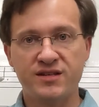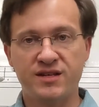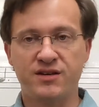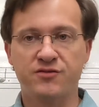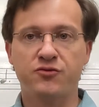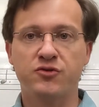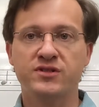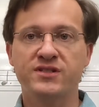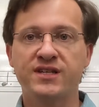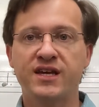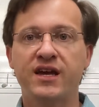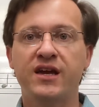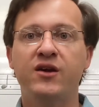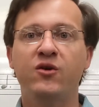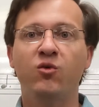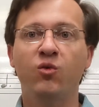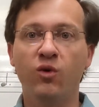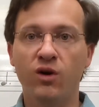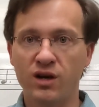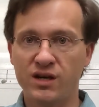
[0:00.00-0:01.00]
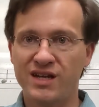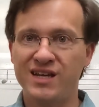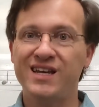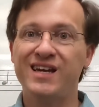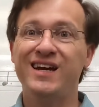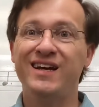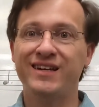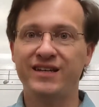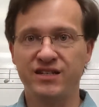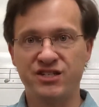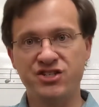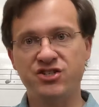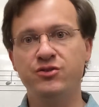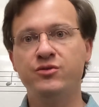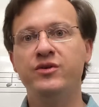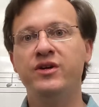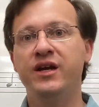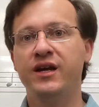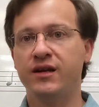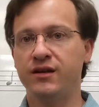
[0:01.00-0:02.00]
and if we're saying 1 e and a
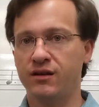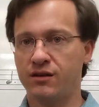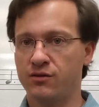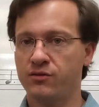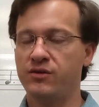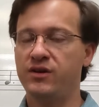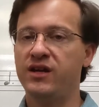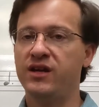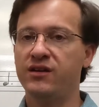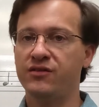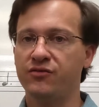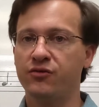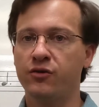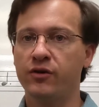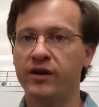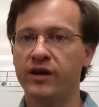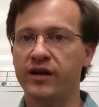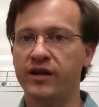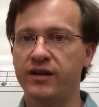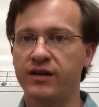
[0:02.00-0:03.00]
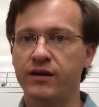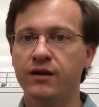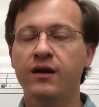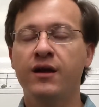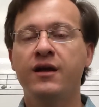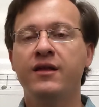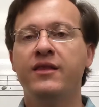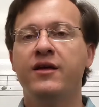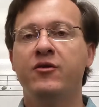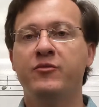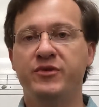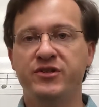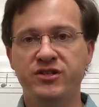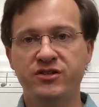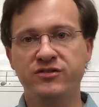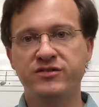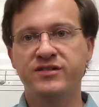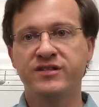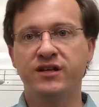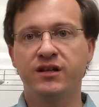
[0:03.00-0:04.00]
2 e and a 3 e and a 4 e and a, that would be
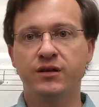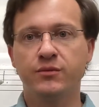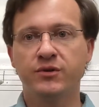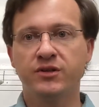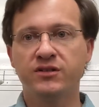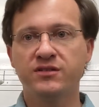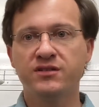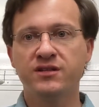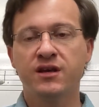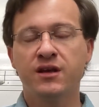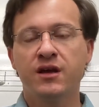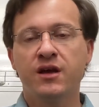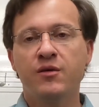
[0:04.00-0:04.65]
2 syllables.